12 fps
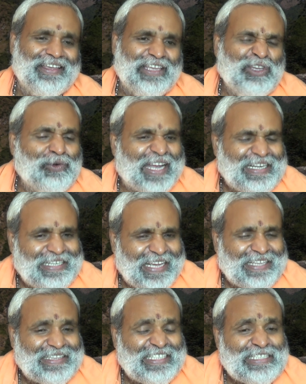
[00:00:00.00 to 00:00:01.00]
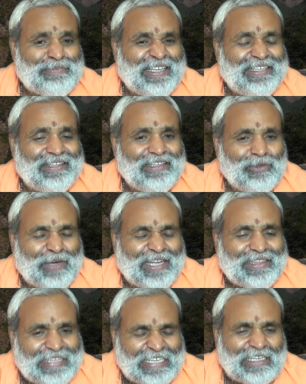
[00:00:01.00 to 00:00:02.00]
You can take these many, you
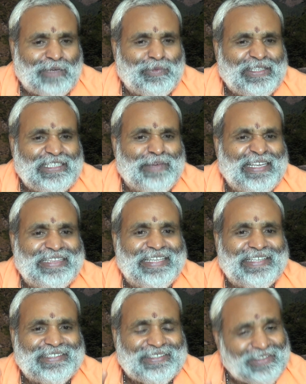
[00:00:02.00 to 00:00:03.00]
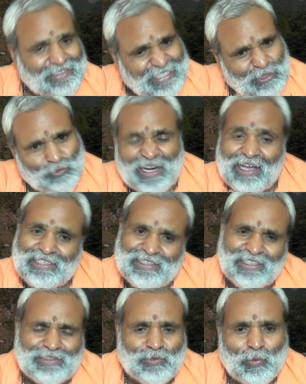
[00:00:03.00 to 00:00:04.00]
can think of these many things. Each one has
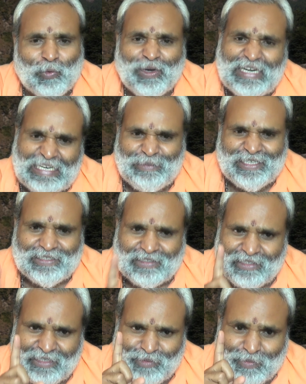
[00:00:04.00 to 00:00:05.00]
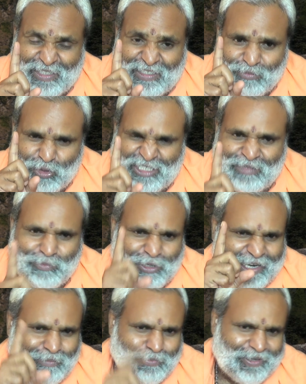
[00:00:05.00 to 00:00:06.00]
got own limitation. Remember, this is the most
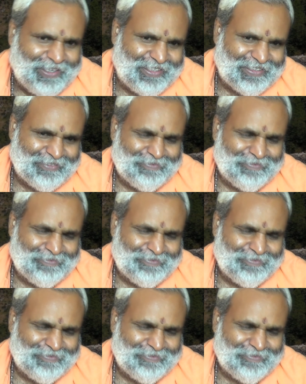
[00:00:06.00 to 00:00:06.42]
important point.